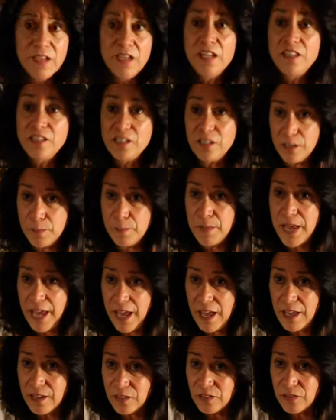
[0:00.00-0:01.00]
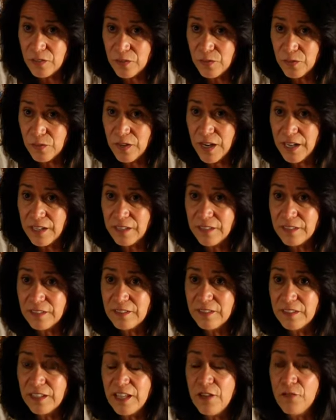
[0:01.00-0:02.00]
It's a demand, right?
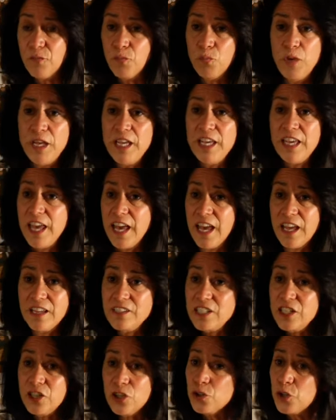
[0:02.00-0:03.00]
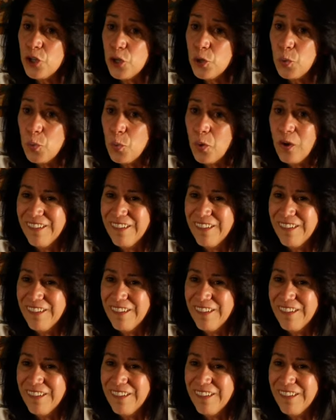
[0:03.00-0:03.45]
If we can't hear you.